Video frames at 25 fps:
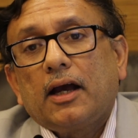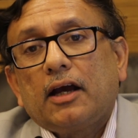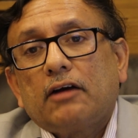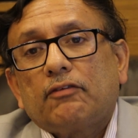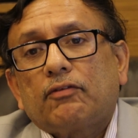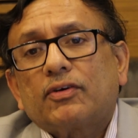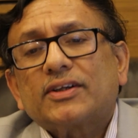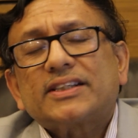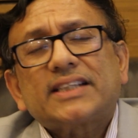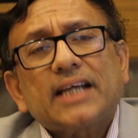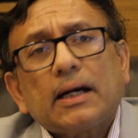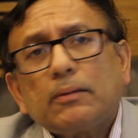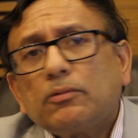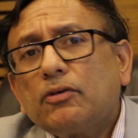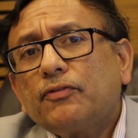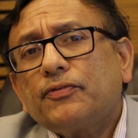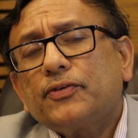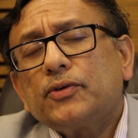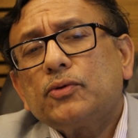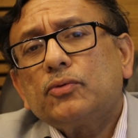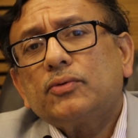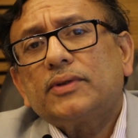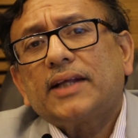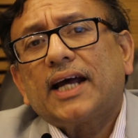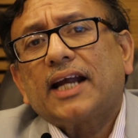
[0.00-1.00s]
For some of
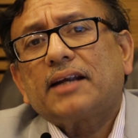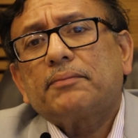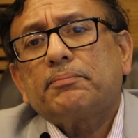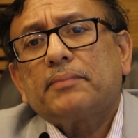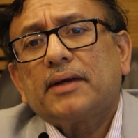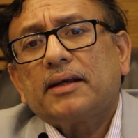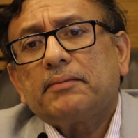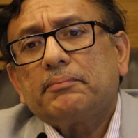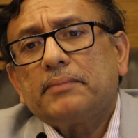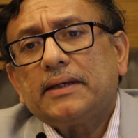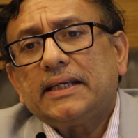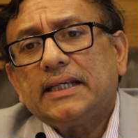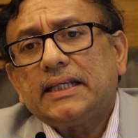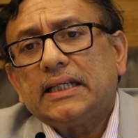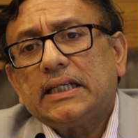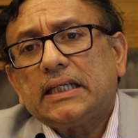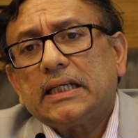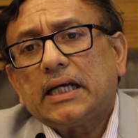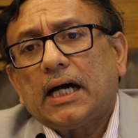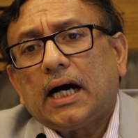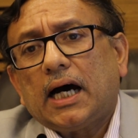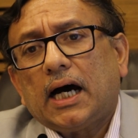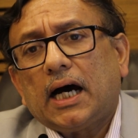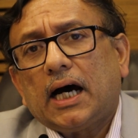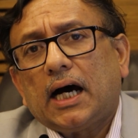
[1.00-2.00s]
you, that may mean
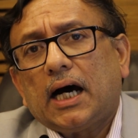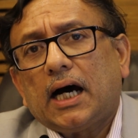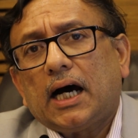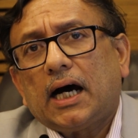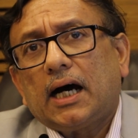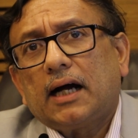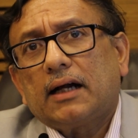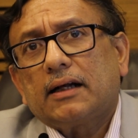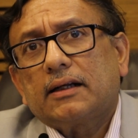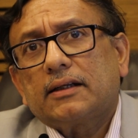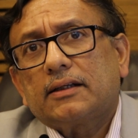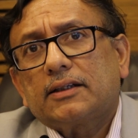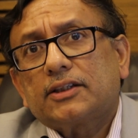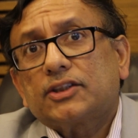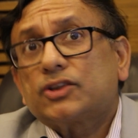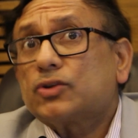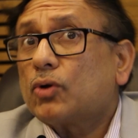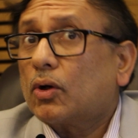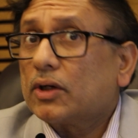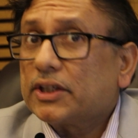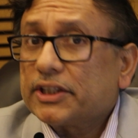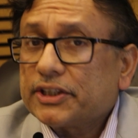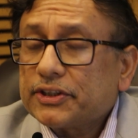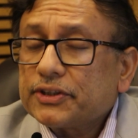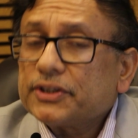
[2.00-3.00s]

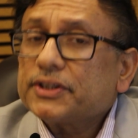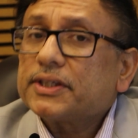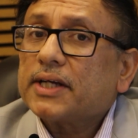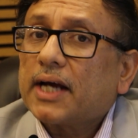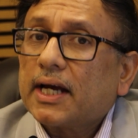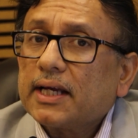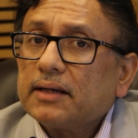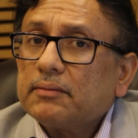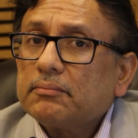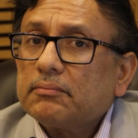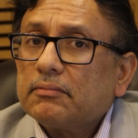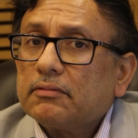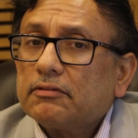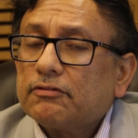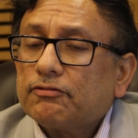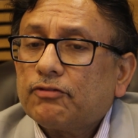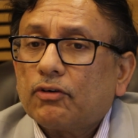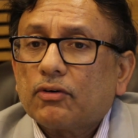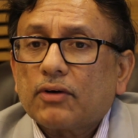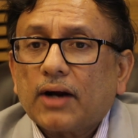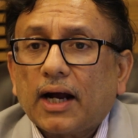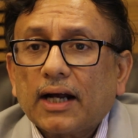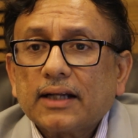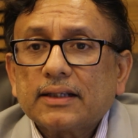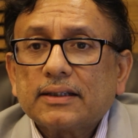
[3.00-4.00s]
solitary time.
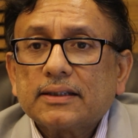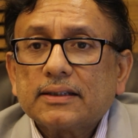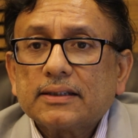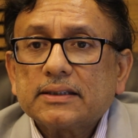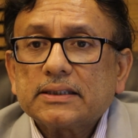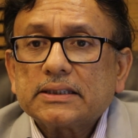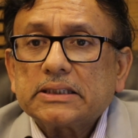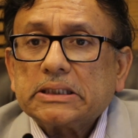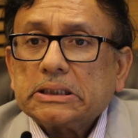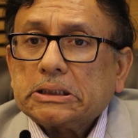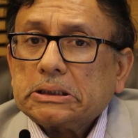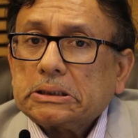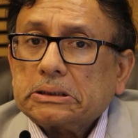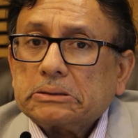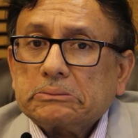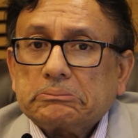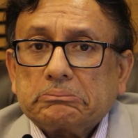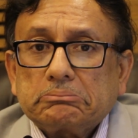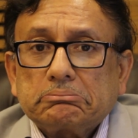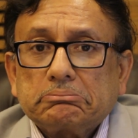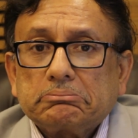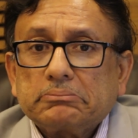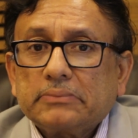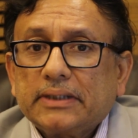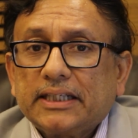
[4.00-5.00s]
For others,
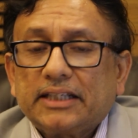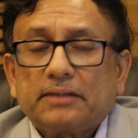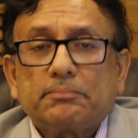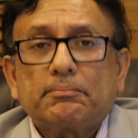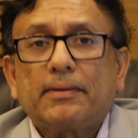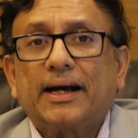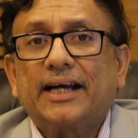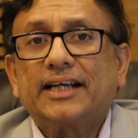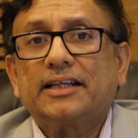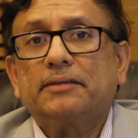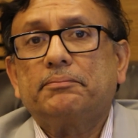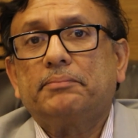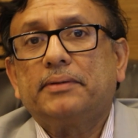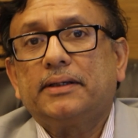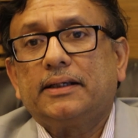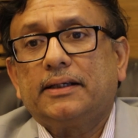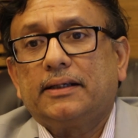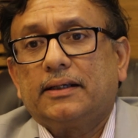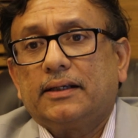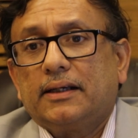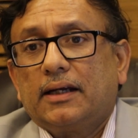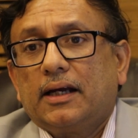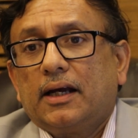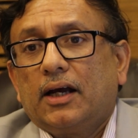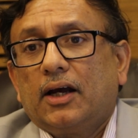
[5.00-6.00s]
it might be
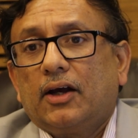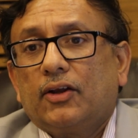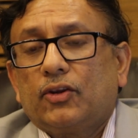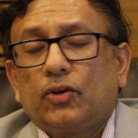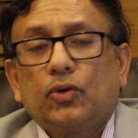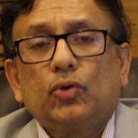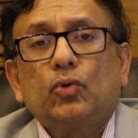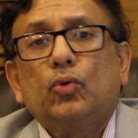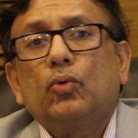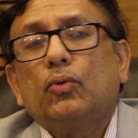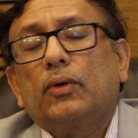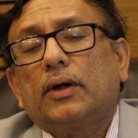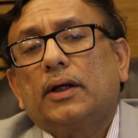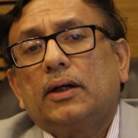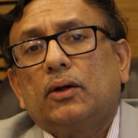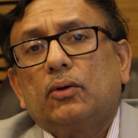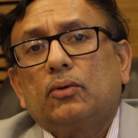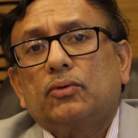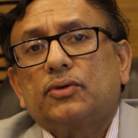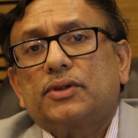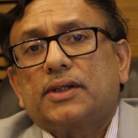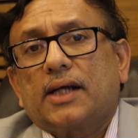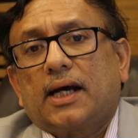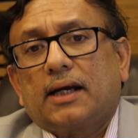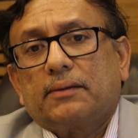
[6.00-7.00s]
no
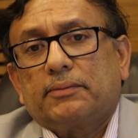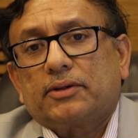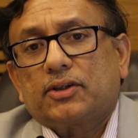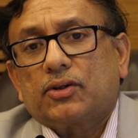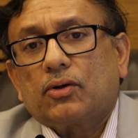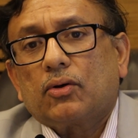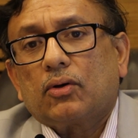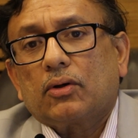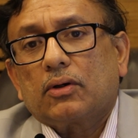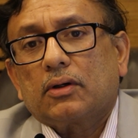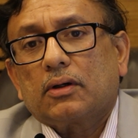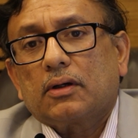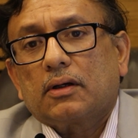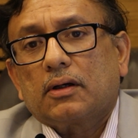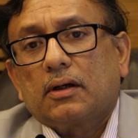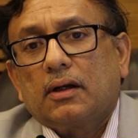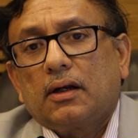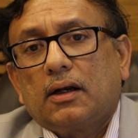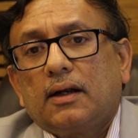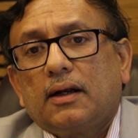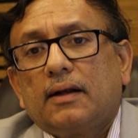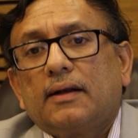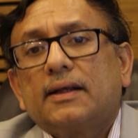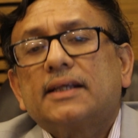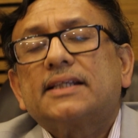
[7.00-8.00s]
alone time at all.
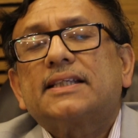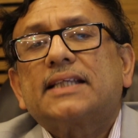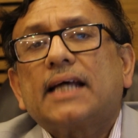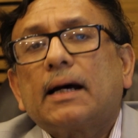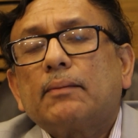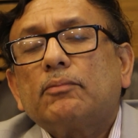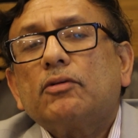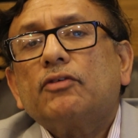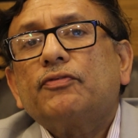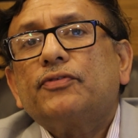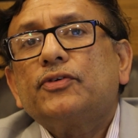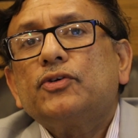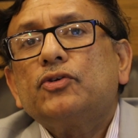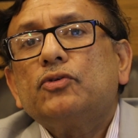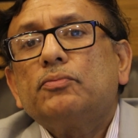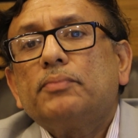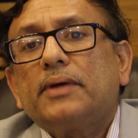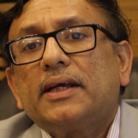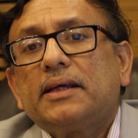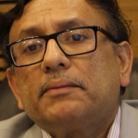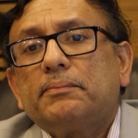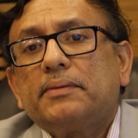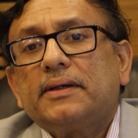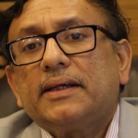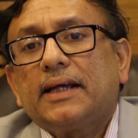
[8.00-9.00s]
Some of you
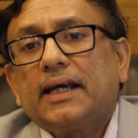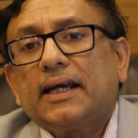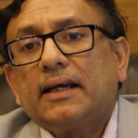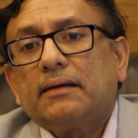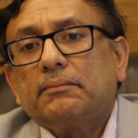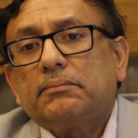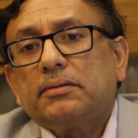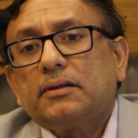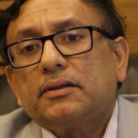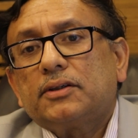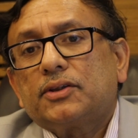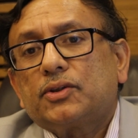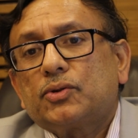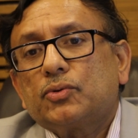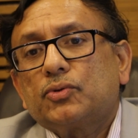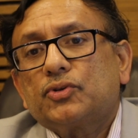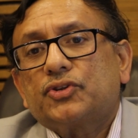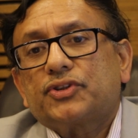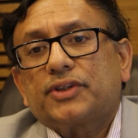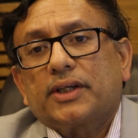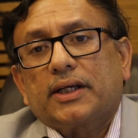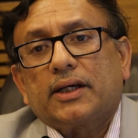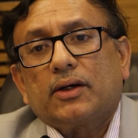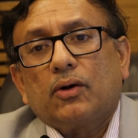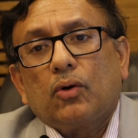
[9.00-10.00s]
may be able to
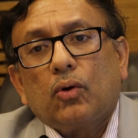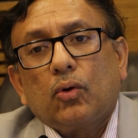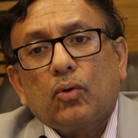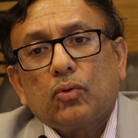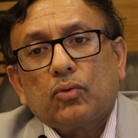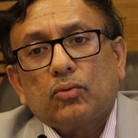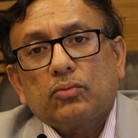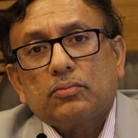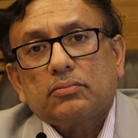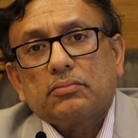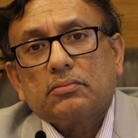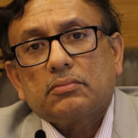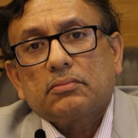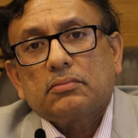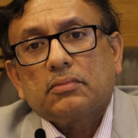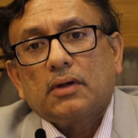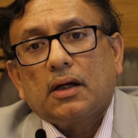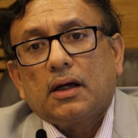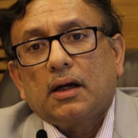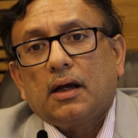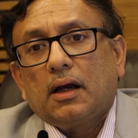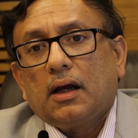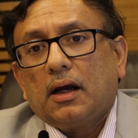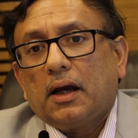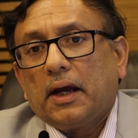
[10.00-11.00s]
stay home,
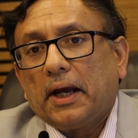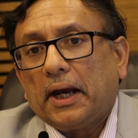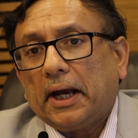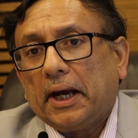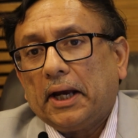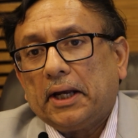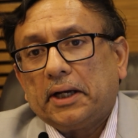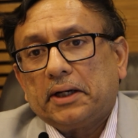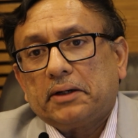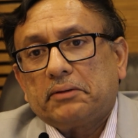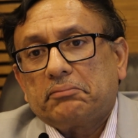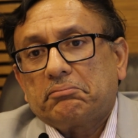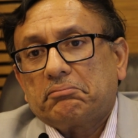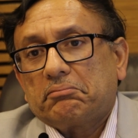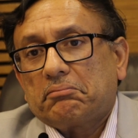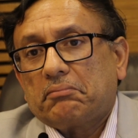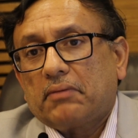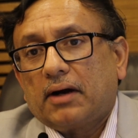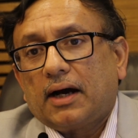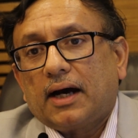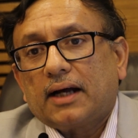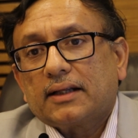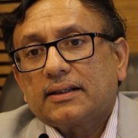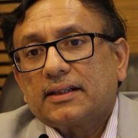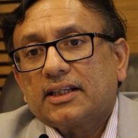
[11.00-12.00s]
and
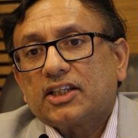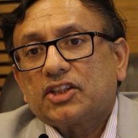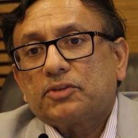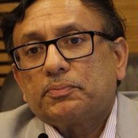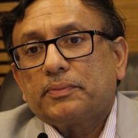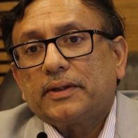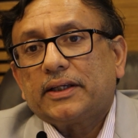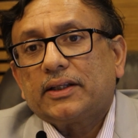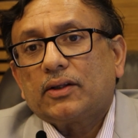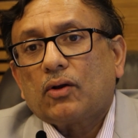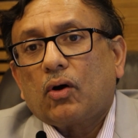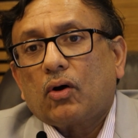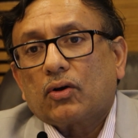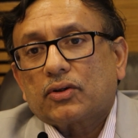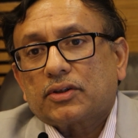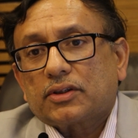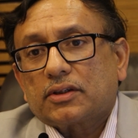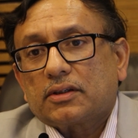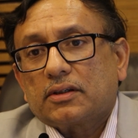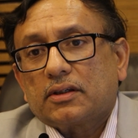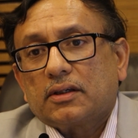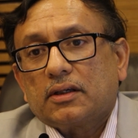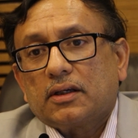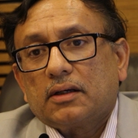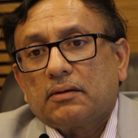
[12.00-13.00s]
others may
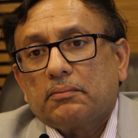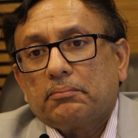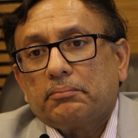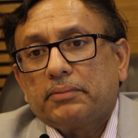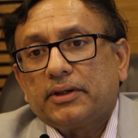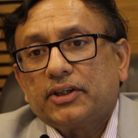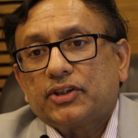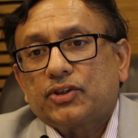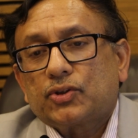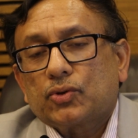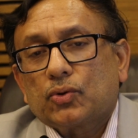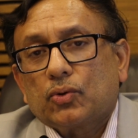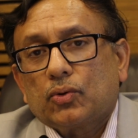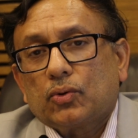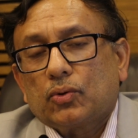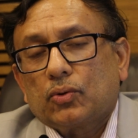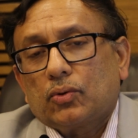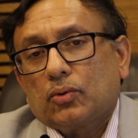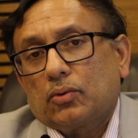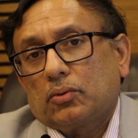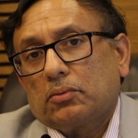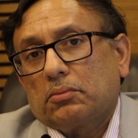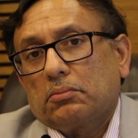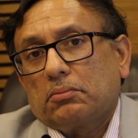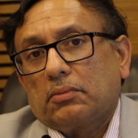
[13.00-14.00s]
not be so
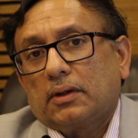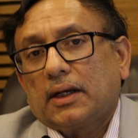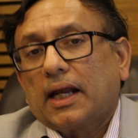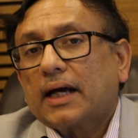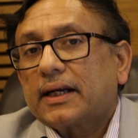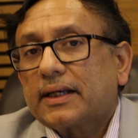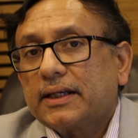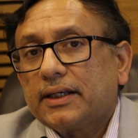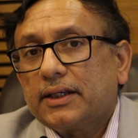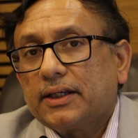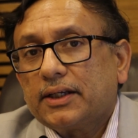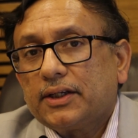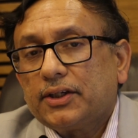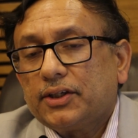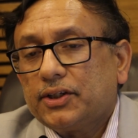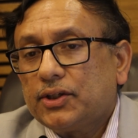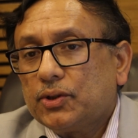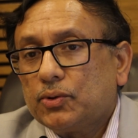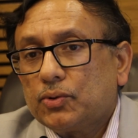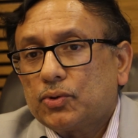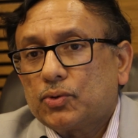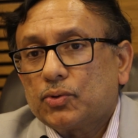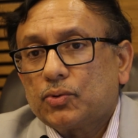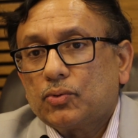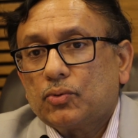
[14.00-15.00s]
lucky due
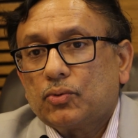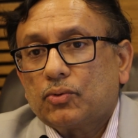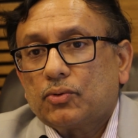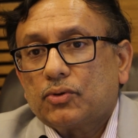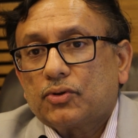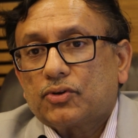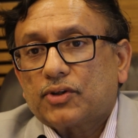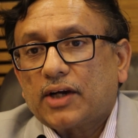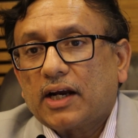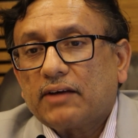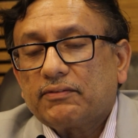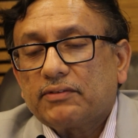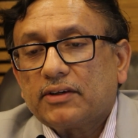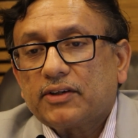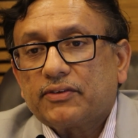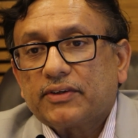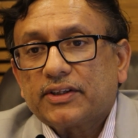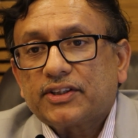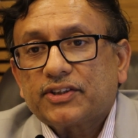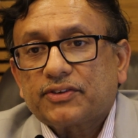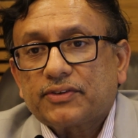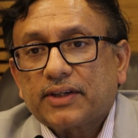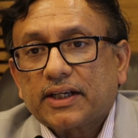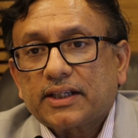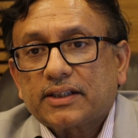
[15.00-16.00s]
to travel
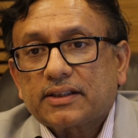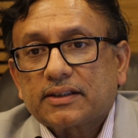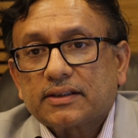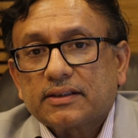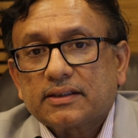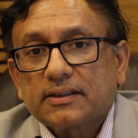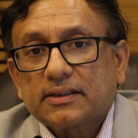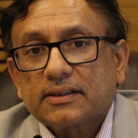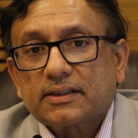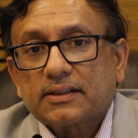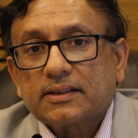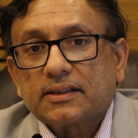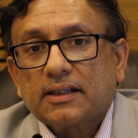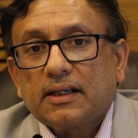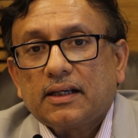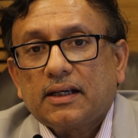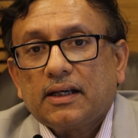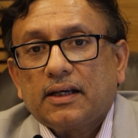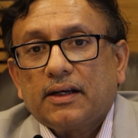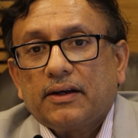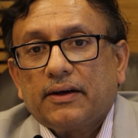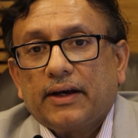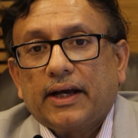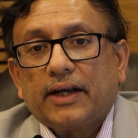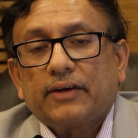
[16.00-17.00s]
restrictions
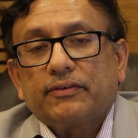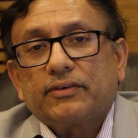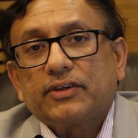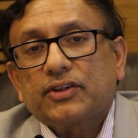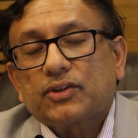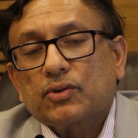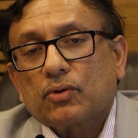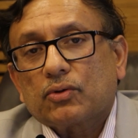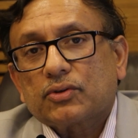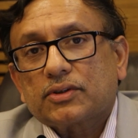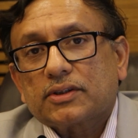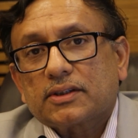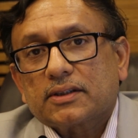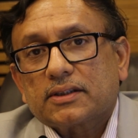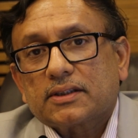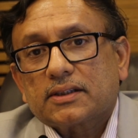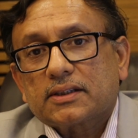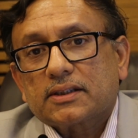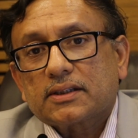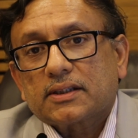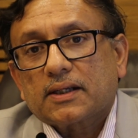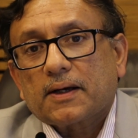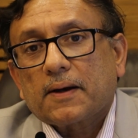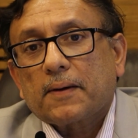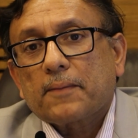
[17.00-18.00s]
and resources.